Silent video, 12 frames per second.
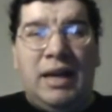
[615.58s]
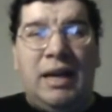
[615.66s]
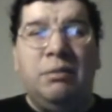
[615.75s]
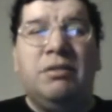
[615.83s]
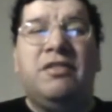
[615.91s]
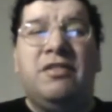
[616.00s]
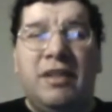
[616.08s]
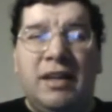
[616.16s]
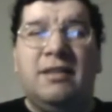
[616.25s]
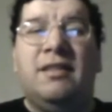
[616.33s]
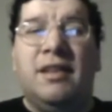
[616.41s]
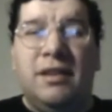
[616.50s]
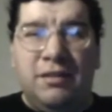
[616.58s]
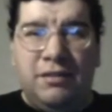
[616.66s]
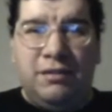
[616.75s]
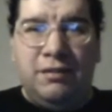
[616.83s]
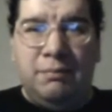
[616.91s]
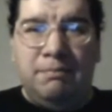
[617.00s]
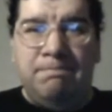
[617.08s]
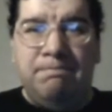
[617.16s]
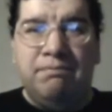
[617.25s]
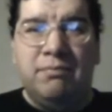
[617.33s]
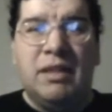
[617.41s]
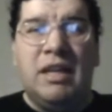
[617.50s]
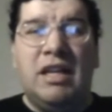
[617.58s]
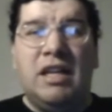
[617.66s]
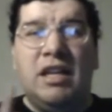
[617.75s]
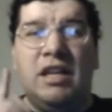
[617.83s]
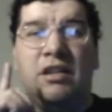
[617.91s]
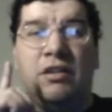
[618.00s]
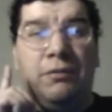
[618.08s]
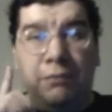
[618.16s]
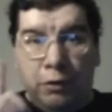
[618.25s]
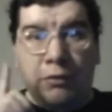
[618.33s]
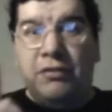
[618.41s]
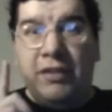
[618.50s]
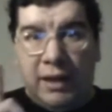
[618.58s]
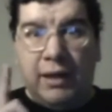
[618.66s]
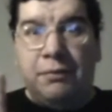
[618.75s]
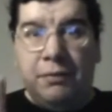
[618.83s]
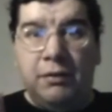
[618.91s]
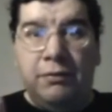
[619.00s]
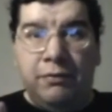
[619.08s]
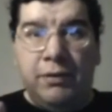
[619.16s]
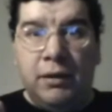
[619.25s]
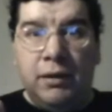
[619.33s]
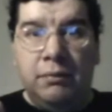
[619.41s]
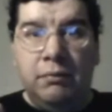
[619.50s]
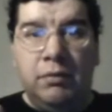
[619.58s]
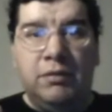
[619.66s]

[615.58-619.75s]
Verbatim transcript: I would say this the first half of the film,